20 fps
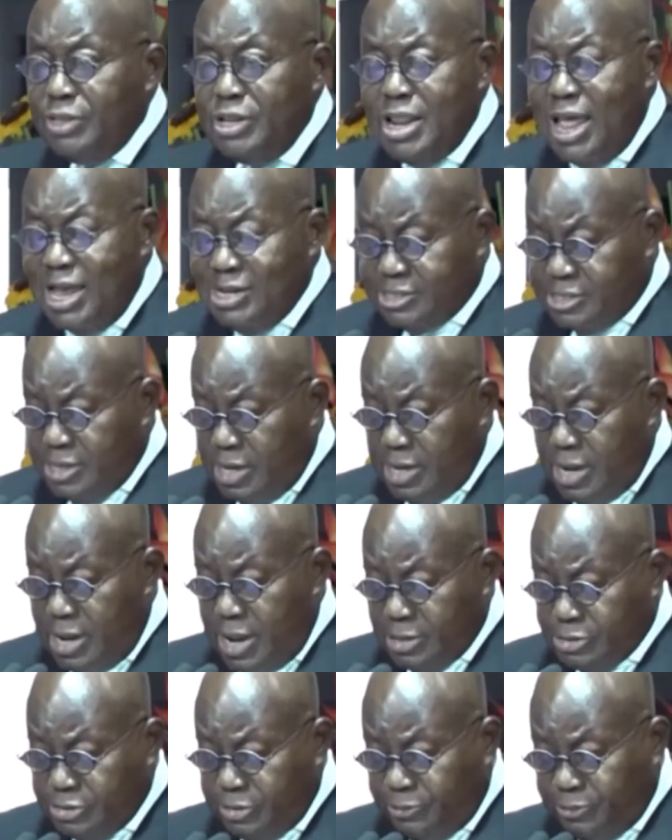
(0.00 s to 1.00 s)
Under the
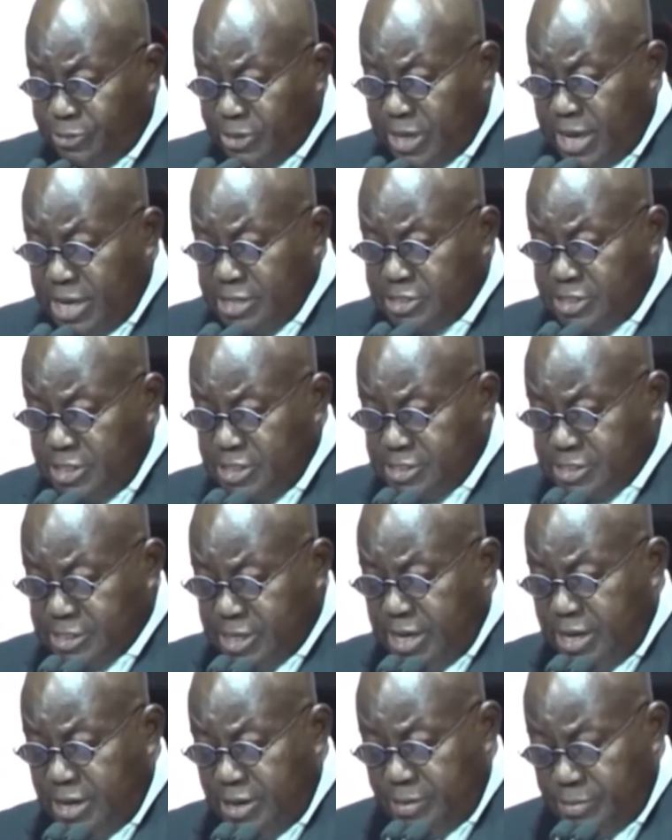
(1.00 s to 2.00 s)
National
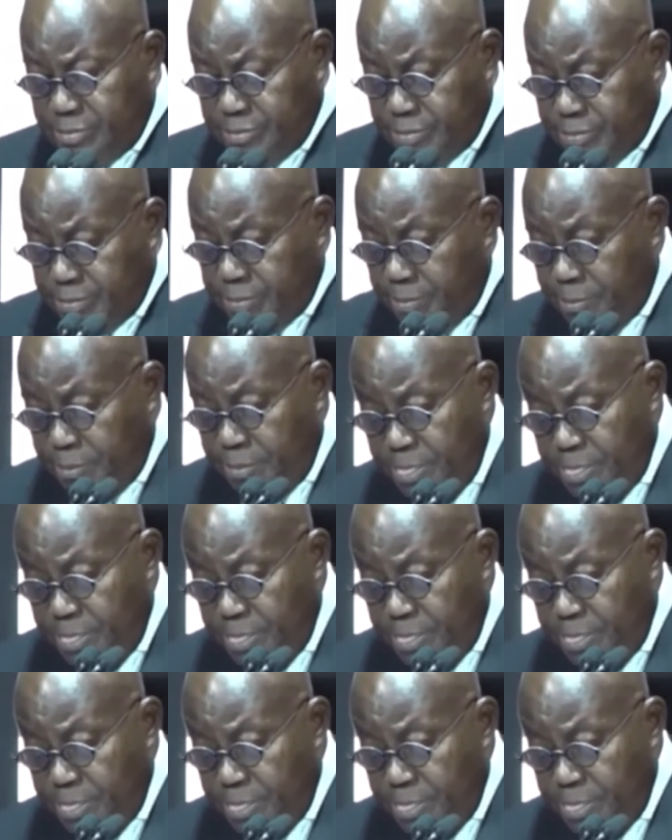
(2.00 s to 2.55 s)
Electrification Scheme,